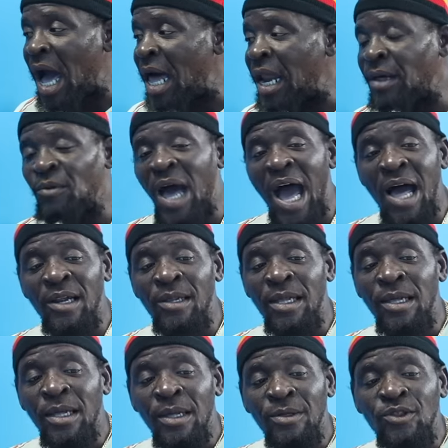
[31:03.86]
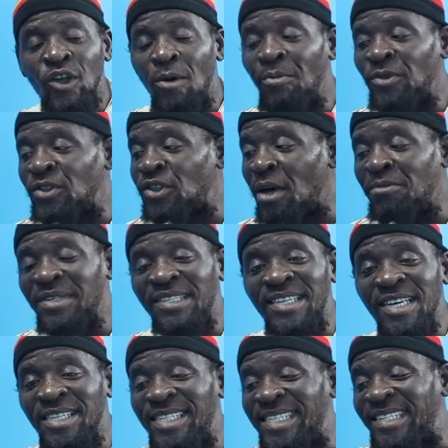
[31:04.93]
i i some, some
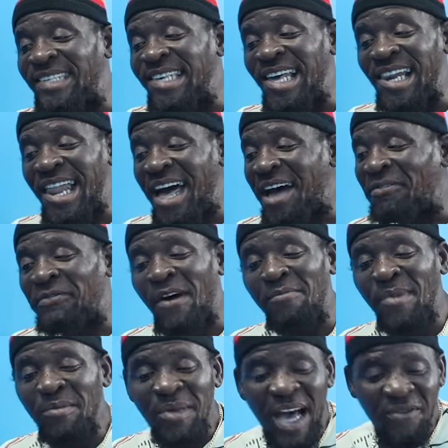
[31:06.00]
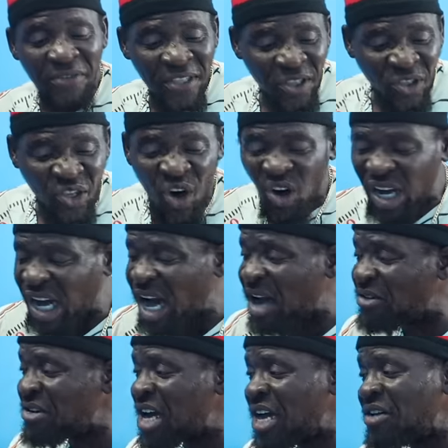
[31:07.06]
sing sail off and me, me have to duck
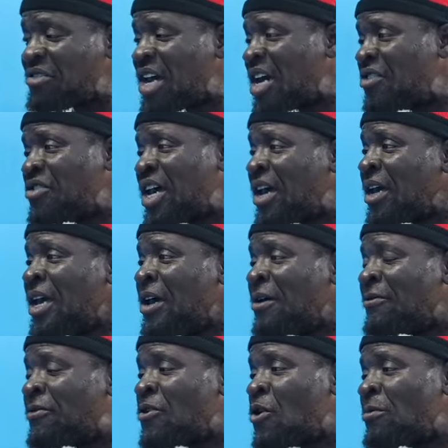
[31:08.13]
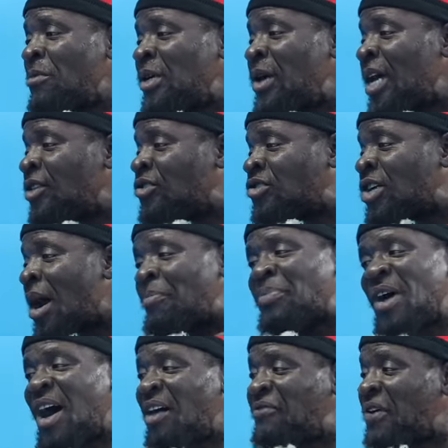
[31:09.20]
and re, re, re, for me to chop
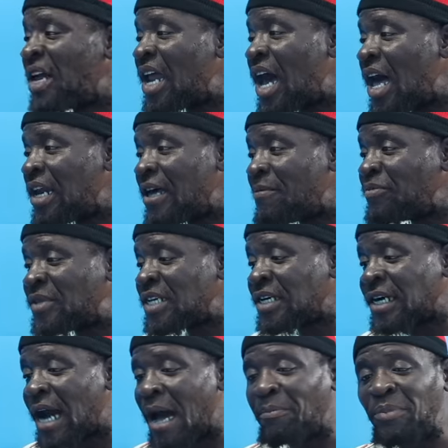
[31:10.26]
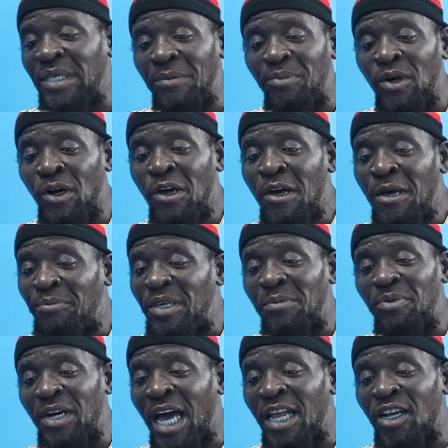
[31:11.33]
off and all them things, cause people,
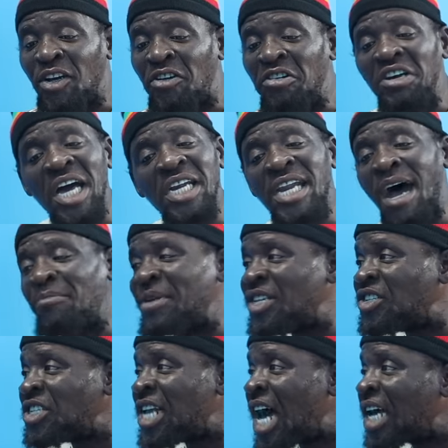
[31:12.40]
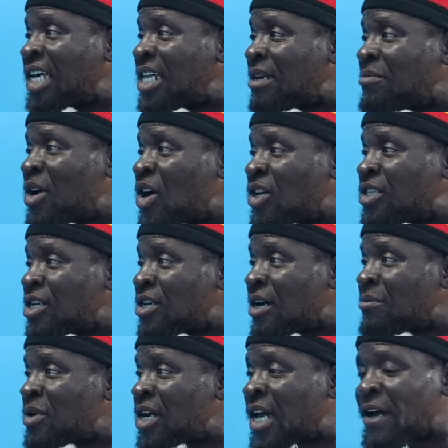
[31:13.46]
people get great damage in a Gilbert, you know,
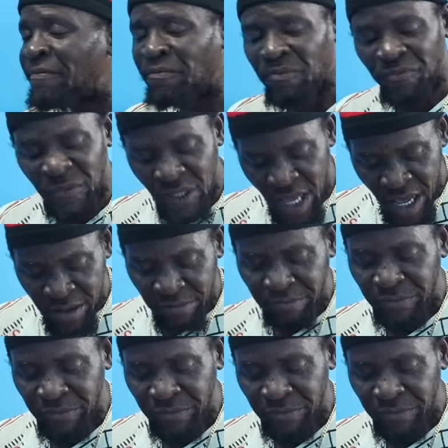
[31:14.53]
mm. Yeah.